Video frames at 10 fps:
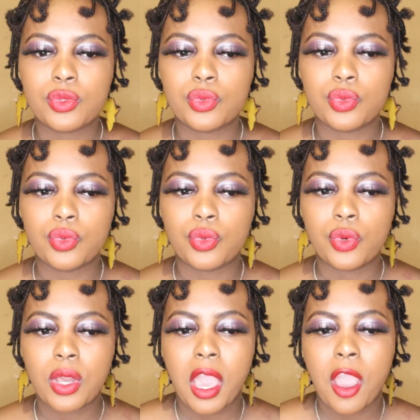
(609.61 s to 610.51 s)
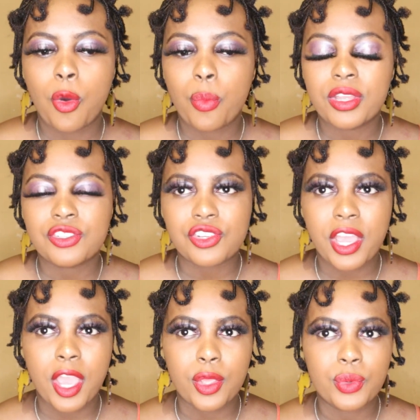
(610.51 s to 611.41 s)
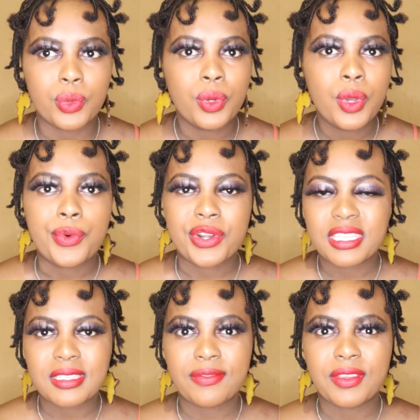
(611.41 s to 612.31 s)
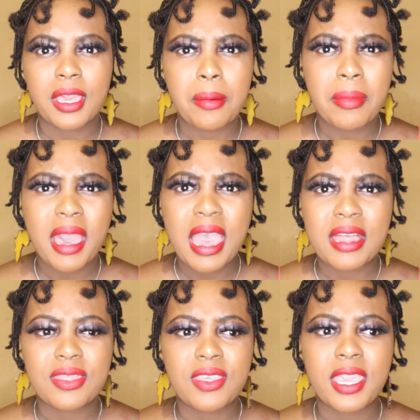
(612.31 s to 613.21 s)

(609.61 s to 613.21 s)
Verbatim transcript: to how much are you receiving a month,